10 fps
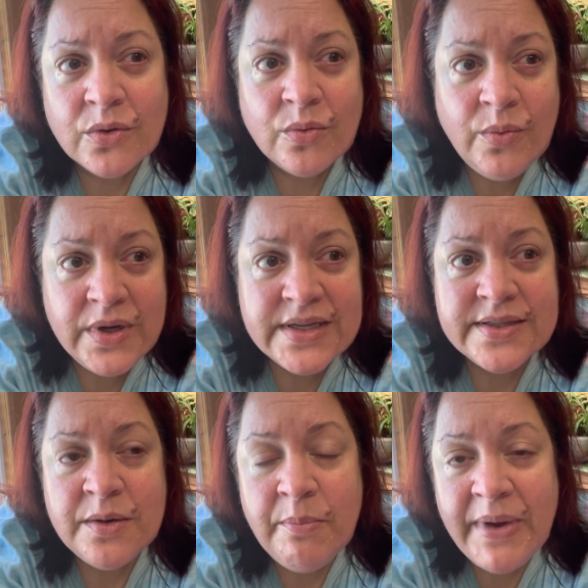what is
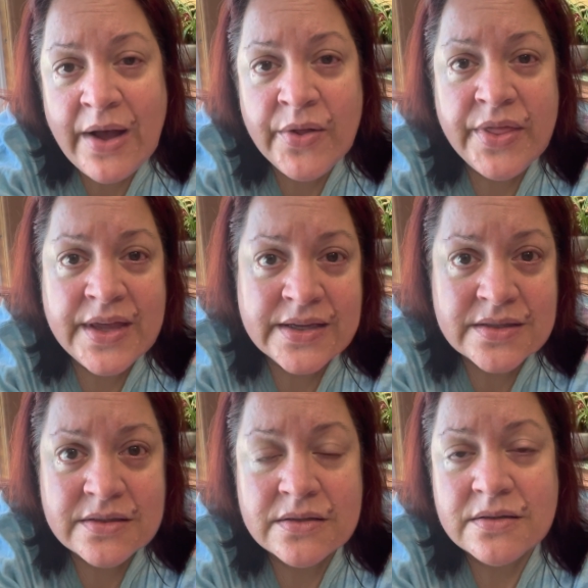it about
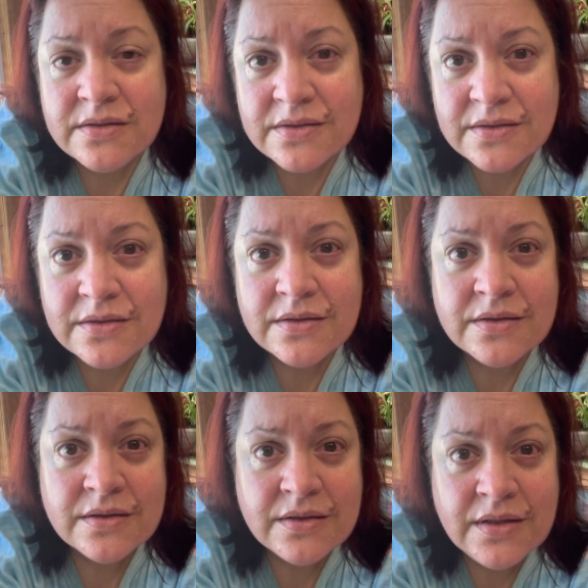this
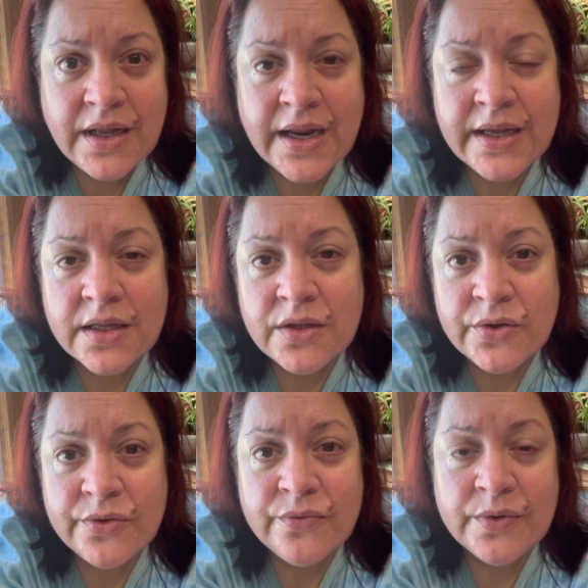that I can
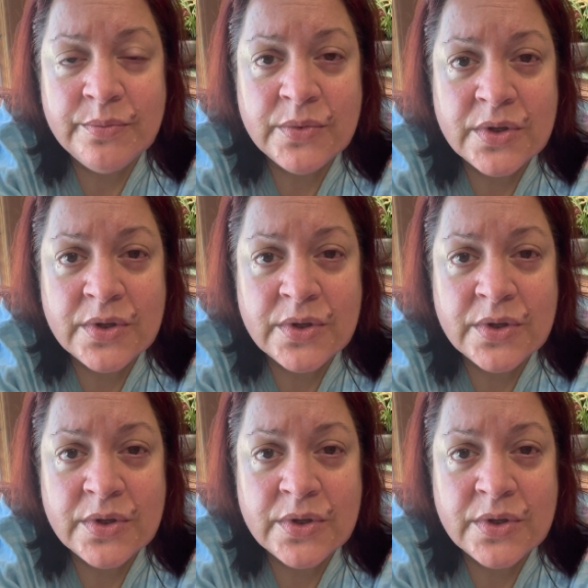learn from?